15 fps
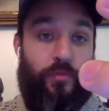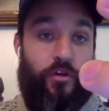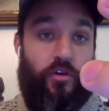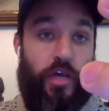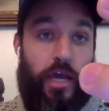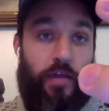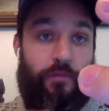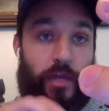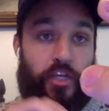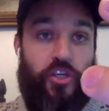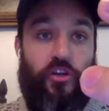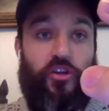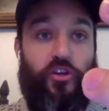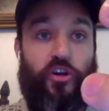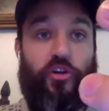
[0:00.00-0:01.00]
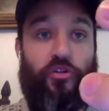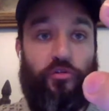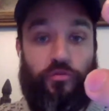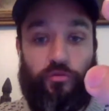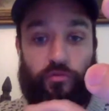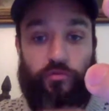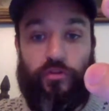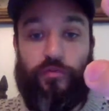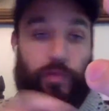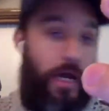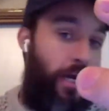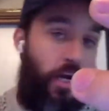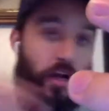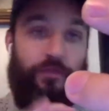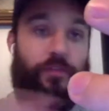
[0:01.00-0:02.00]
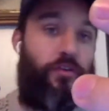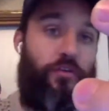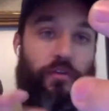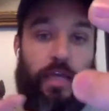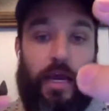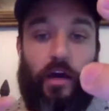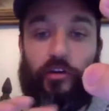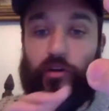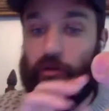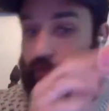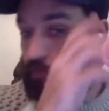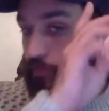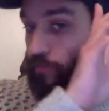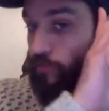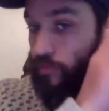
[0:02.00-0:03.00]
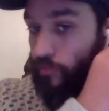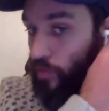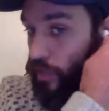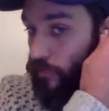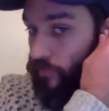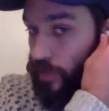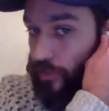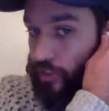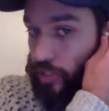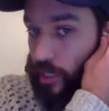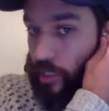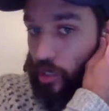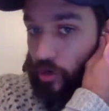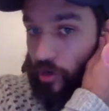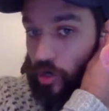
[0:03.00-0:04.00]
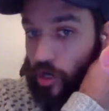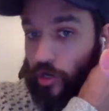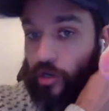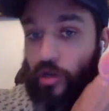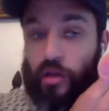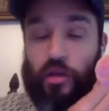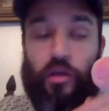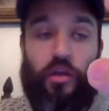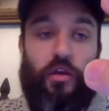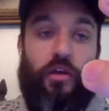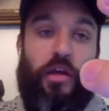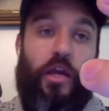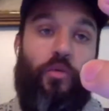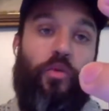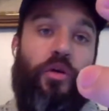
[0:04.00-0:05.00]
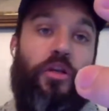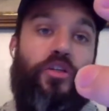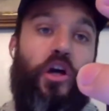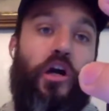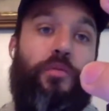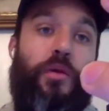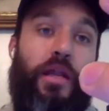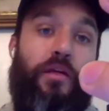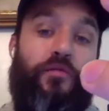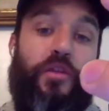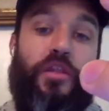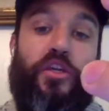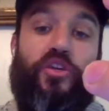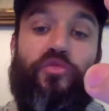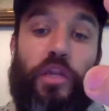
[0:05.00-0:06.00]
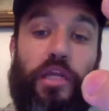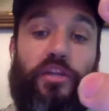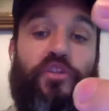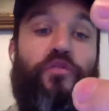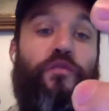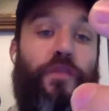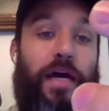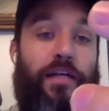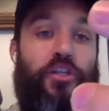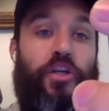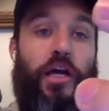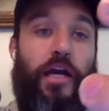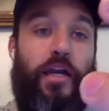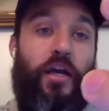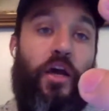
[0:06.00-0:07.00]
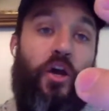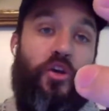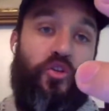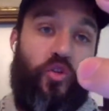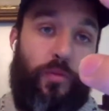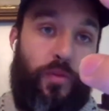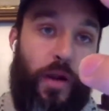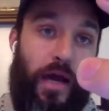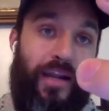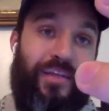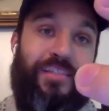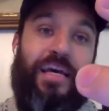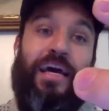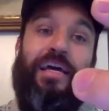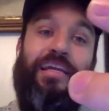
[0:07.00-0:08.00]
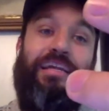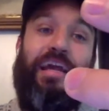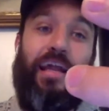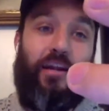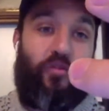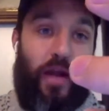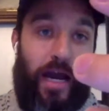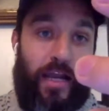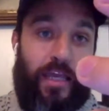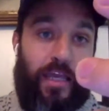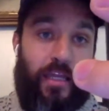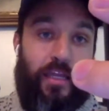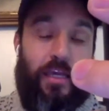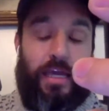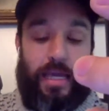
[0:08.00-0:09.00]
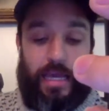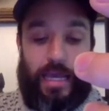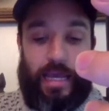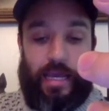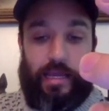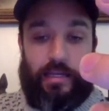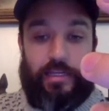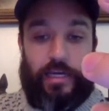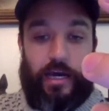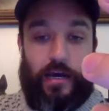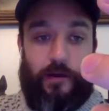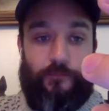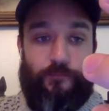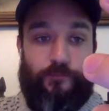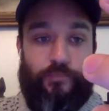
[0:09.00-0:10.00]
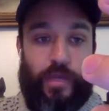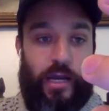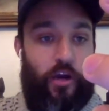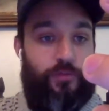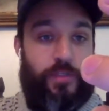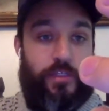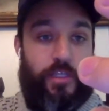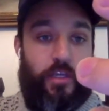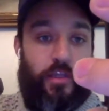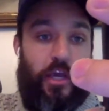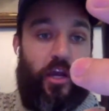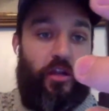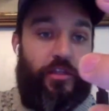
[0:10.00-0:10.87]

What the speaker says: Okay, make sure you block off your calendar from whatever else you got going on. And we're going to talk about everything you need to fast track your product, get it rocking, and I hope to see you there.